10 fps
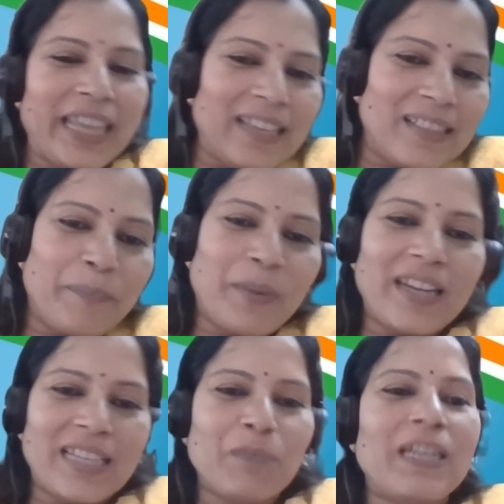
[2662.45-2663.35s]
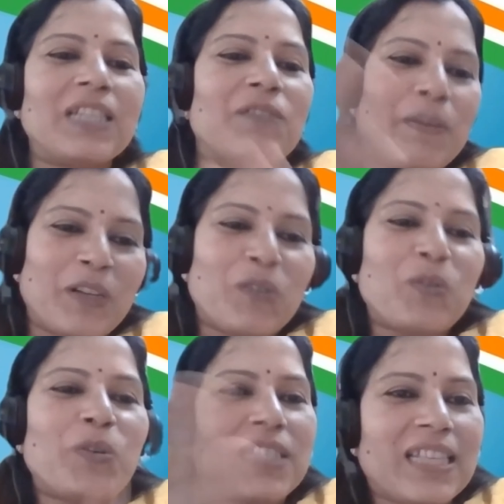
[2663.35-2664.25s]
take the participants from the
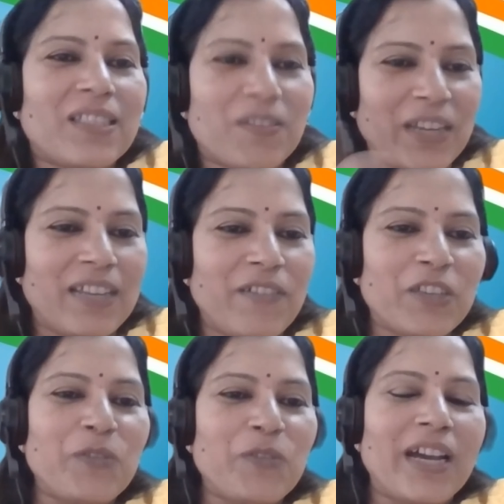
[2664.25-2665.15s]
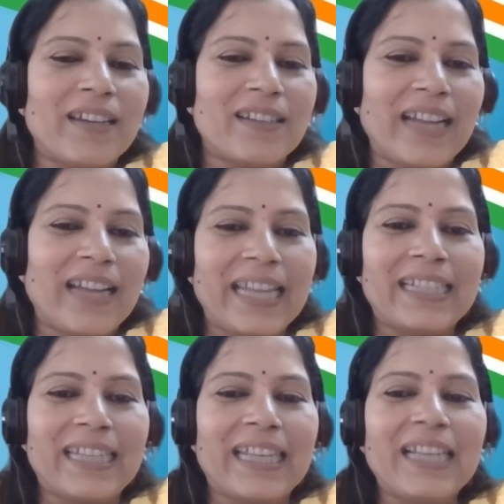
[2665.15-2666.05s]
courses, whatever you are
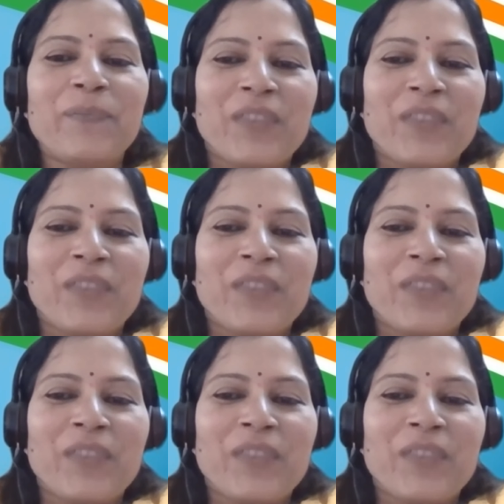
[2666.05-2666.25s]
conducting,